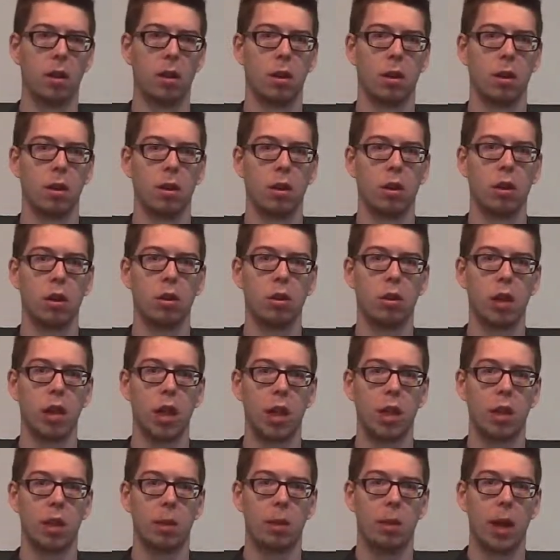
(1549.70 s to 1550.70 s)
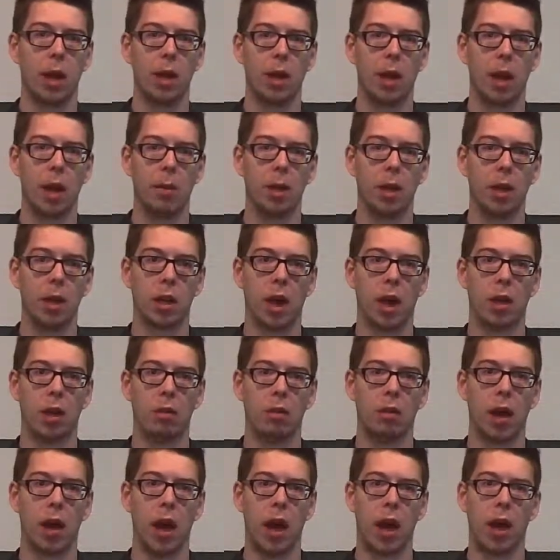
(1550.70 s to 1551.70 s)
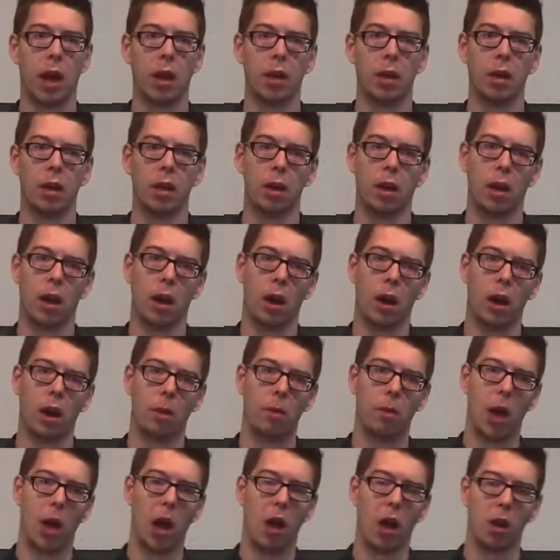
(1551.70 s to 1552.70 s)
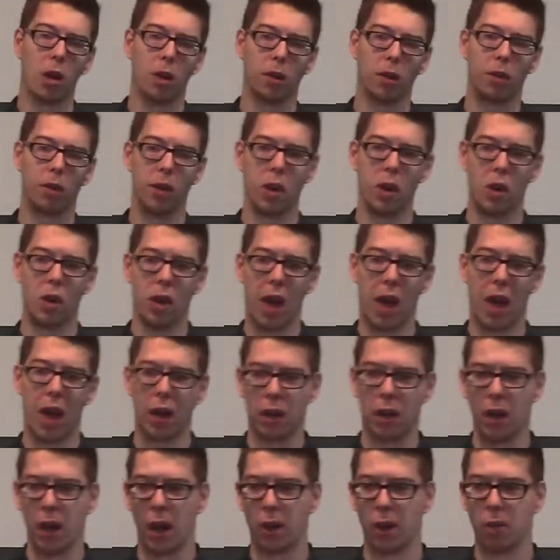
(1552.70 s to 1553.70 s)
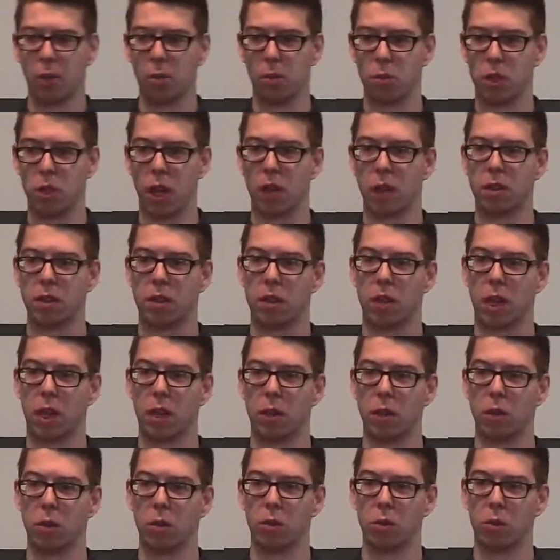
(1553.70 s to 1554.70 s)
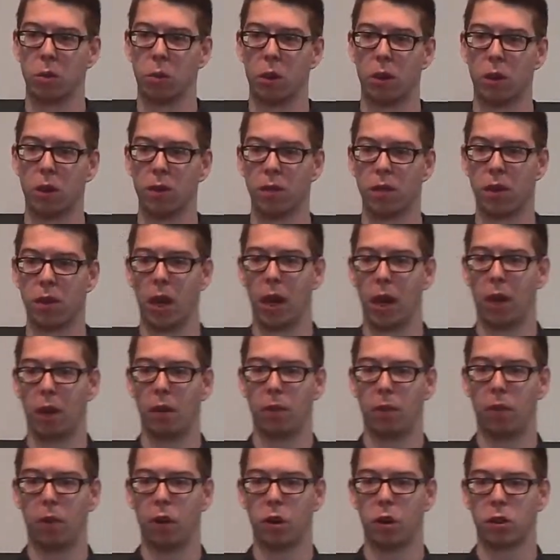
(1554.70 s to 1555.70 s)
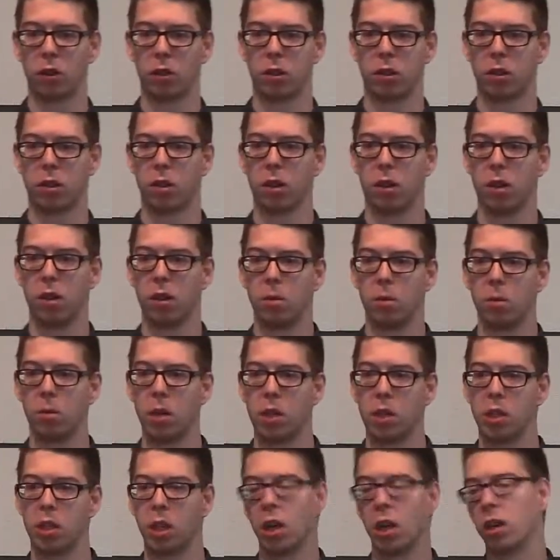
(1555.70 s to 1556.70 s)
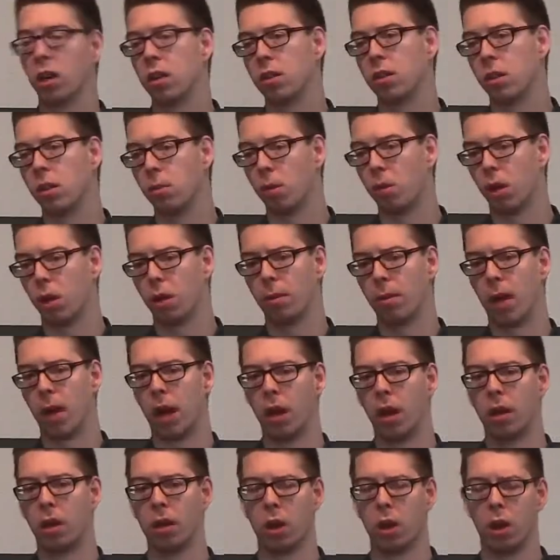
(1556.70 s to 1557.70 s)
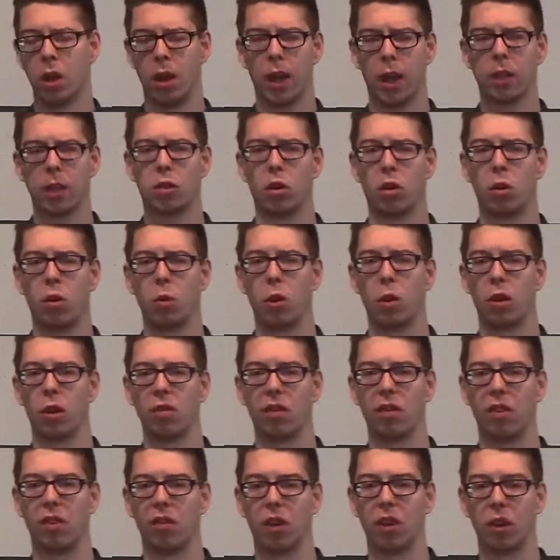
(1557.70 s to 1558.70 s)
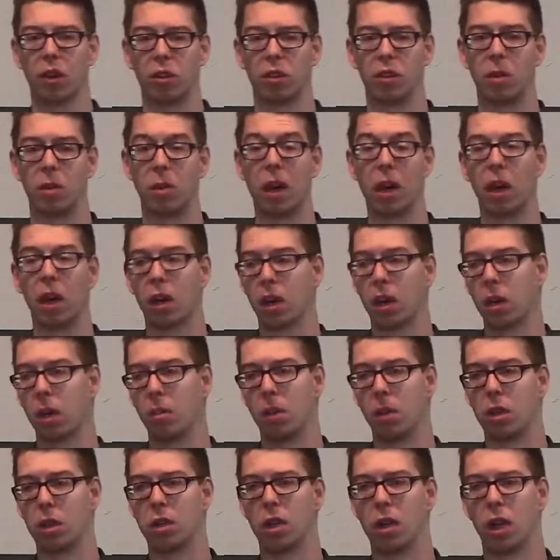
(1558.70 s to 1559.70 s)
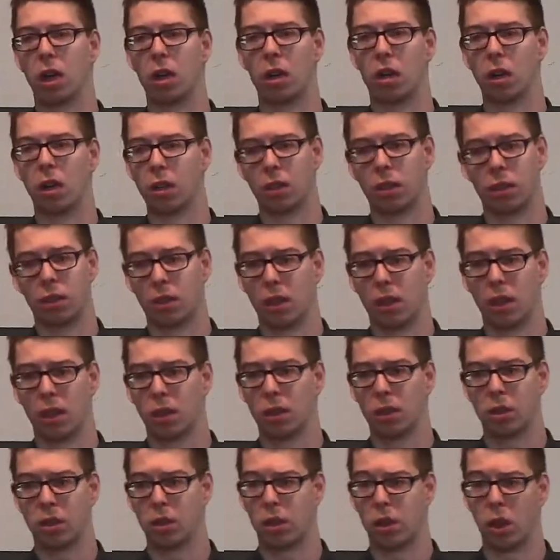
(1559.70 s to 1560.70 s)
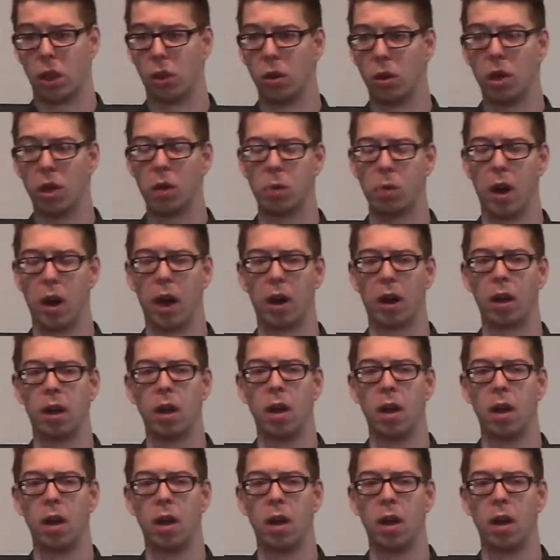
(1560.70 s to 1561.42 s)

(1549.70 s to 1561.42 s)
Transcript: Early in the pandemic, I read a biography on Adoniram Judson, who was one of the first missionaries in Burma, actually one of the first American missionaries to go anywhere.